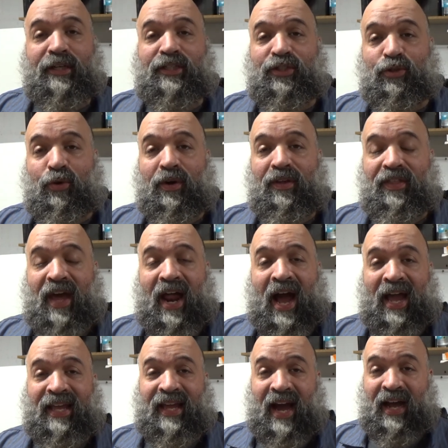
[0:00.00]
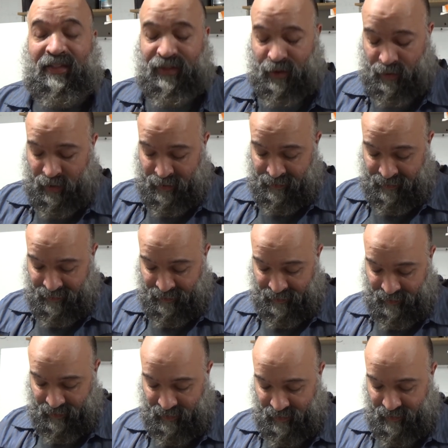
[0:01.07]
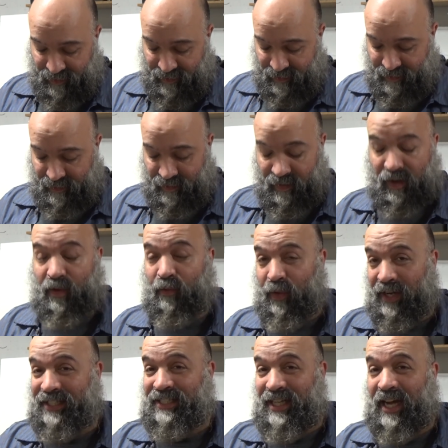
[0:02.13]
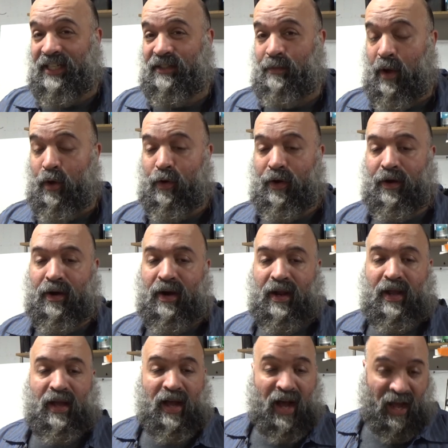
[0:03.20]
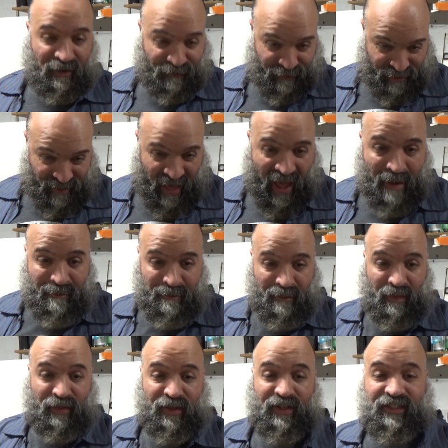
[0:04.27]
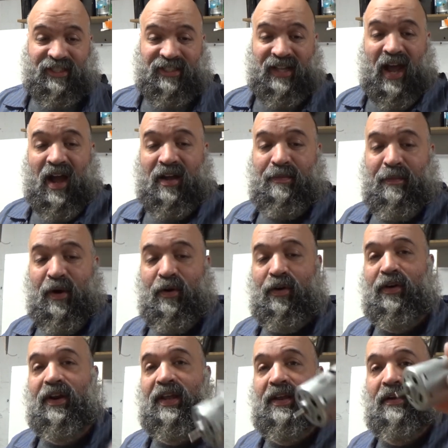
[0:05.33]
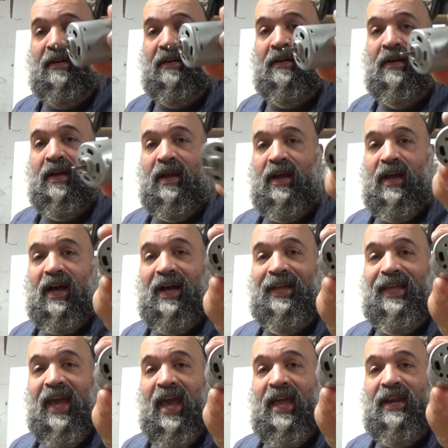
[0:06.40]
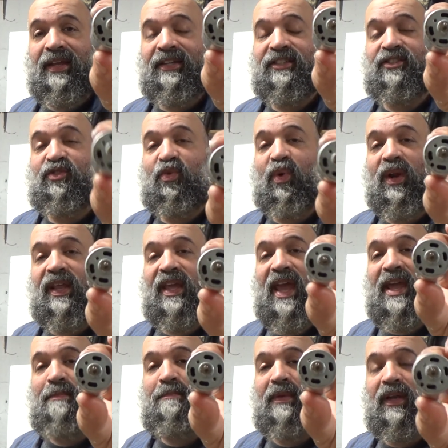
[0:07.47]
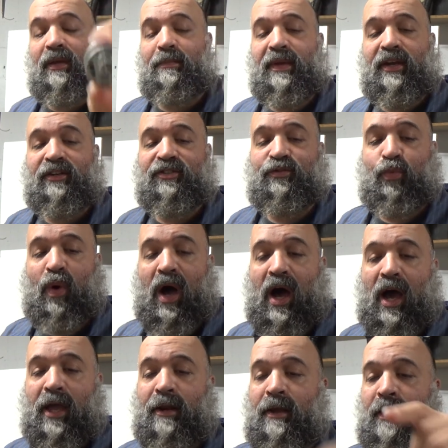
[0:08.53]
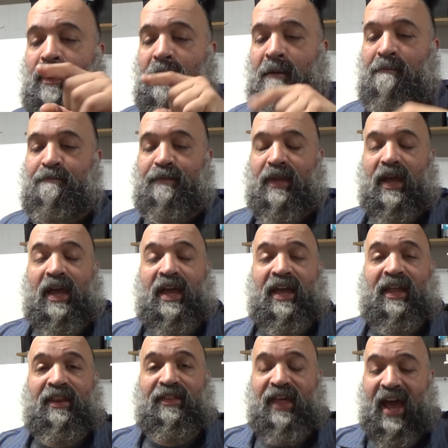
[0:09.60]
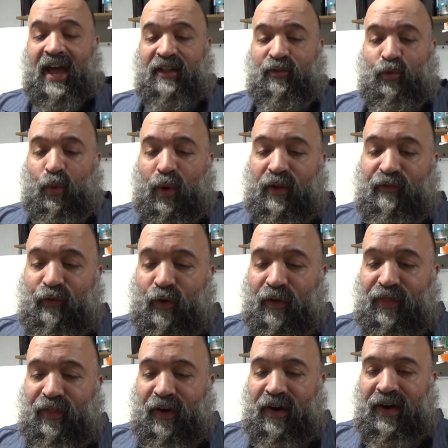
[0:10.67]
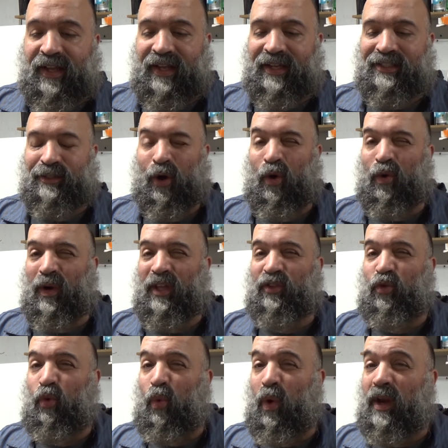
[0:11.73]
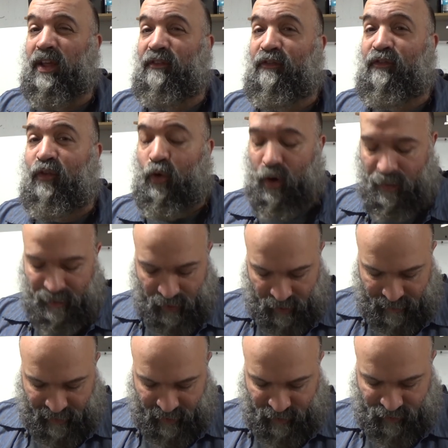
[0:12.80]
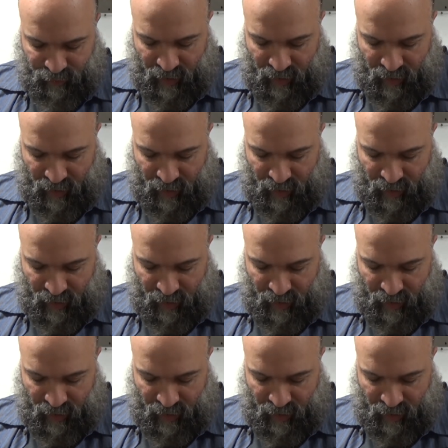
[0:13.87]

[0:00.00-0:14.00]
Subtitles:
sure that I got the right size motor. The stock motor here, again, is 28 millimeters wide, and that 2430 is only 24 millimeters